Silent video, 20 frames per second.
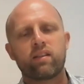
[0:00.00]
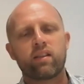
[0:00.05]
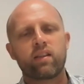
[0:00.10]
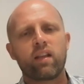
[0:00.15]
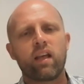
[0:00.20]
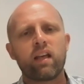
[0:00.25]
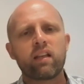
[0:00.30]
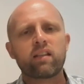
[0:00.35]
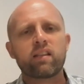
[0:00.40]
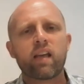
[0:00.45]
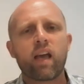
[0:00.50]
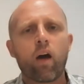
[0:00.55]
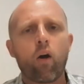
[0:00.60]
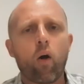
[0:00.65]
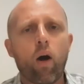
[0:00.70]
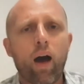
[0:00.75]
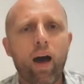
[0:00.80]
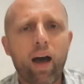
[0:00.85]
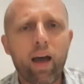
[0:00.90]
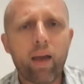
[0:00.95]
and that's
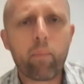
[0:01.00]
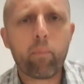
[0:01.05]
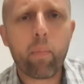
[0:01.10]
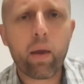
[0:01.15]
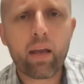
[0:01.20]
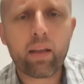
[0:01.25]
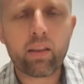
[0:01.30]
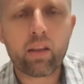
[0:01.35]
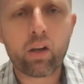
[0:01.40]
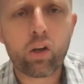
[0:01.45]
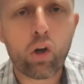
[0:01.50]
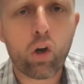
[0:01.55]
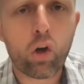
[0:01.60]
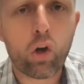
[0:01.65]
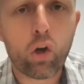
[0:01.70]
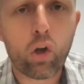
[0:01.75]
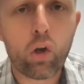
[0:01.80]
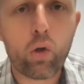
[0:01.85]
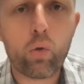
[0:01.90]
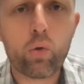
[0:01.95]
how i made the
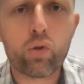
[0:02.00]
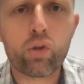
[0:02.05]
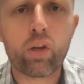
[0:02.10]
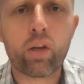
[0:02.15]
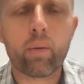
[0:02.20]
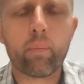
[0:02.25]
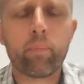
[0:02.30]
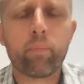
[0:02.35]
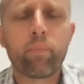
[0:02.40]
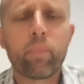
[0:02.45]
conclusion